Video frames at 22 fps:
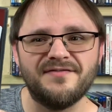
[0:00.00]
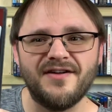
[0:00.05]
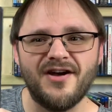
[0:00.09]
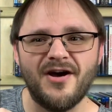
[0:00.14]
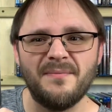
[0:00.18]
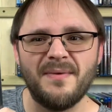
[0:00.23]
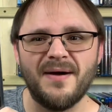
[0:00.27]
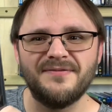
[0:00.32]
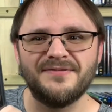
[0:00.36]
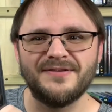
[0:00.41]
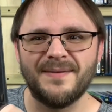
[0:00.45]

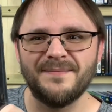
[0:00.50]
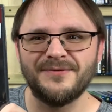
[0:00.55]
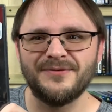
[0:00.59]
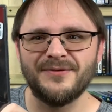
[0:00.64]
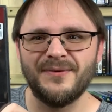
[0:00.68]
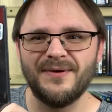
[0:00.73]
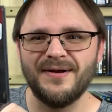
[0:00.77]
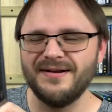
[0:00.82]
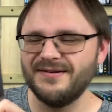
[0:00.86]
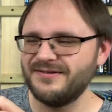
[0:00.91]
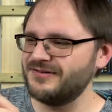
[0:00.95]
film of some
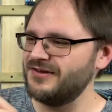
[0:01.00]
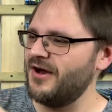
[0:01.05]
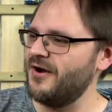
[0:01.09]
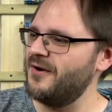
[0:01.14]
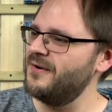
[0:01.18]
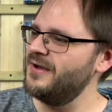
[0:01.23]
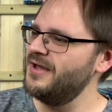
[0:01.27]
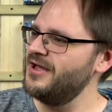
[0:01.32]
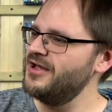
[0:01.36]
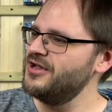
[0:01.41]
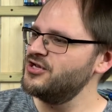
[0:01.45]
sort,
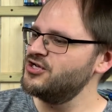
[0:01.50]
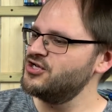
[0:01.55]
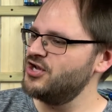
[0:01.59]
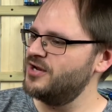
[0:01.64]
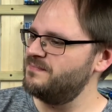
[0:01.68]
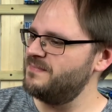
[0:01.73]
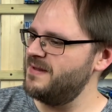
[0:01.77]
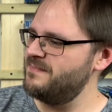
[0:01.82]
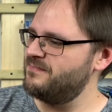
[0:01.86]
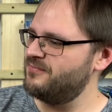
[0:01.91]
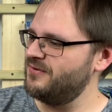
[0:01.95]
so
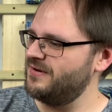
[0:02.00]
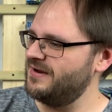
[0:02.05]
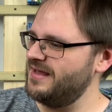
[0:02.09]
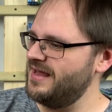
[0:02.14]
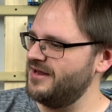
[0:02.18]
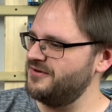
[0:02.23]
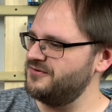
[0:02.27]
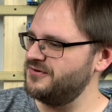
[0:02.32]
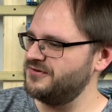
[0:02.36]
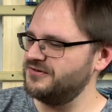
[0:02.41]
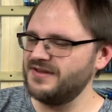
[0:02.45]
should be
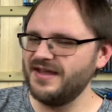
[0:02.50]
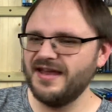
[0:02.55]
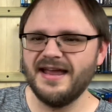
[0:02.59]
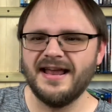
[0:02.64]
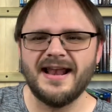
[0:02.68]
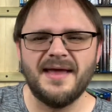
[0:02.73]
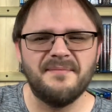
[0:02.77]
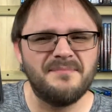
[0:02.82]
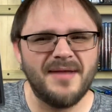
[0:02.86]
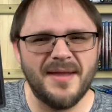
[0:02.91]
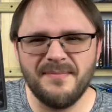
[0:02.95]
pretty interesting,
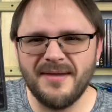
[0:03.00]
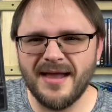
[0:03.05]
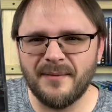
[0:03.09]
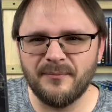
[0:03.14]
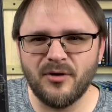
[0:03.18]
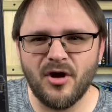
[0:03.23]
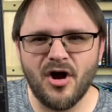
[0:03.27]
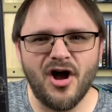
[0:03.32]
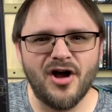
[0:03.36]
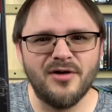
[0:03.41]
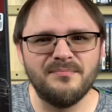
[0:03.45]
and maybe
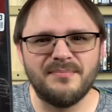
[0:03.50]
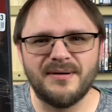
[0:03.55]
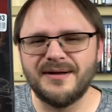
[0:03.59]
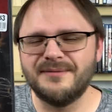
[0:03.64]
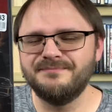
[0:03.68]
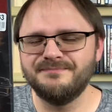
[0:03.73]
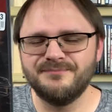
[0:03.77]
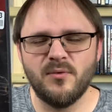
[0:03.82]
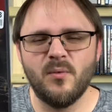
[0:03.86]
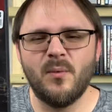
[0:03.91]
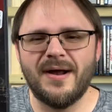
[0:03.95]
I'm wrong,
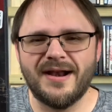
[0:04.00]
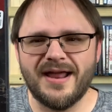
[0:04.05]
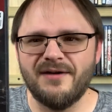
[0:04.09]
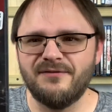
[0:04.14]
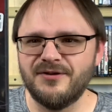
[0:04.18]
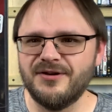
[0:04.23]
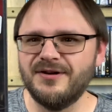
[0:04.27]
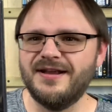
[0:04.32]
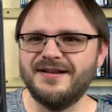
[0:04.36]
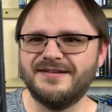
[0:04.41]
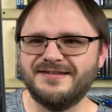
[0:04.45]
but
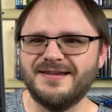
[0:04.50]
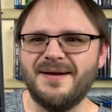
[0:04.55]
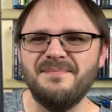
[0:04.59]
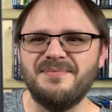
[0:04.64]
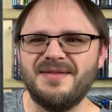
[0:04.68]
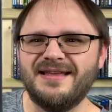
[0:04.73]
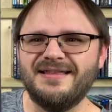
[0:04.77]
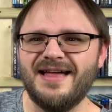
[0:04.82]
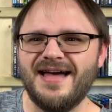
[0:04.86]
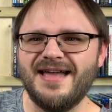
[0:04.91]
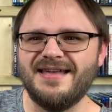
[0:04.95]
whatever. It's
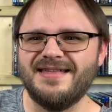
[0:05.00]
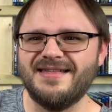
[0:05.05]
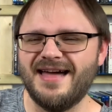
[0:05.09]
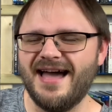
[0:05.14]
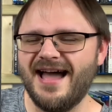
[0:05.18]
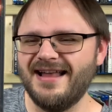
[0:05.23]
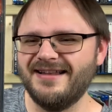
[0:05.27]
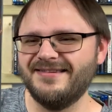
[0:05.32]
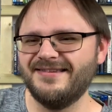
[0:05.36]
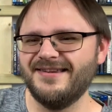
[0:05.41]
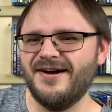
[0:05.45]
something like
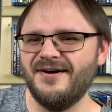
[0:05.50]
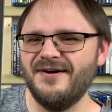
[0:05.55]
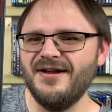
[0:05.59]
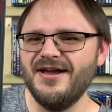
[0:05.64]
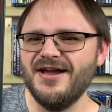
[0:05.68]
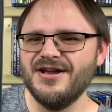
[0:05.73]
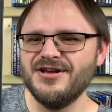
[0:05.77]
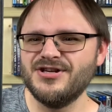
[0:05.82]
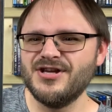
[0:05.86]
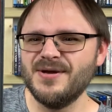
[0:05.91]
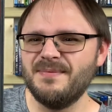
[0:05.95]
that, so
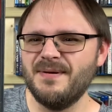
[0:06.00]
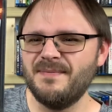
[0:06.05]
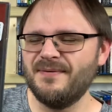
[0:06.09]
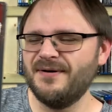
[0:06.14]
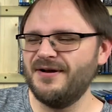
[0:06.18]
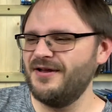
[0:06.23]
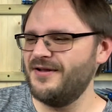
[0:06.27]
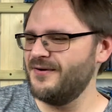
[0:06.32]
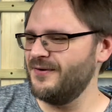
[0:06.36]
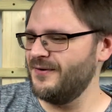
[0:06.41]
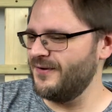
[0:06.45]
should be
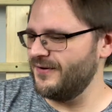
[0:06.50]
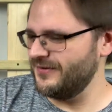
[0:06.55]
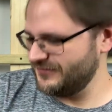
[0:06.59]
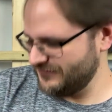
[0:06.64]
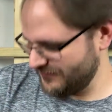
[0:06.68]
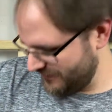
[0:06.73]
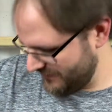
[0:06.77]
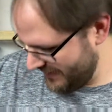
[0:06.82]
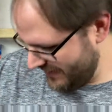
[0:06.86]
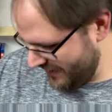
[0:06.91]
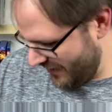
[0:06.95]
pretty cool.
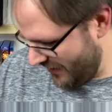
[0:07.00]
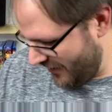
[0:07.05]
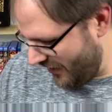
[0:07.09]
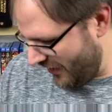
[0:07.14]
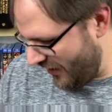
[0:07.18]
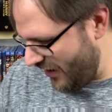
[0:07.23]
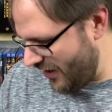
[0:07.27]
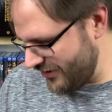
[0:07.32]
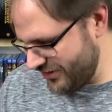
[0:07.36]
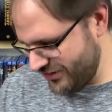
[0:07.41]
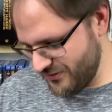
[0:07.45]
So
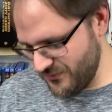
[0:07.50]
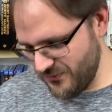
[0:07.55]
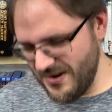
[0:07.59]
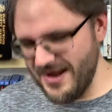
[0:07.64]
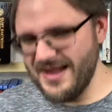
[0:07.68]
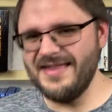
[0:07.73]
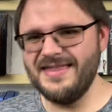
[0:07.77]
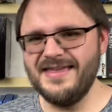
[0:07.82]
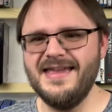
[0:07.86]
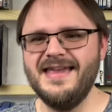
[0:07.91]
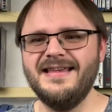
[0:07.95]
all
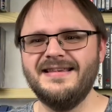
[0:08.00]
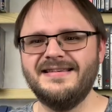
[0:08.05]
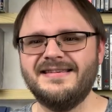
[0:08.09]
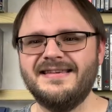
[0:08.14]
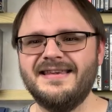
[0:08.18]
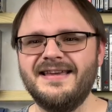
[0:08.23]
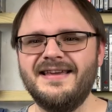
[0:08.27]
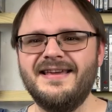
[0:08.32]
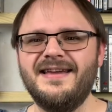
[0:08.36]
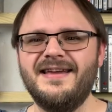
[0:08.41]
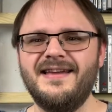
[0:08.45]
three of
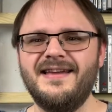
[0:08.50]
these,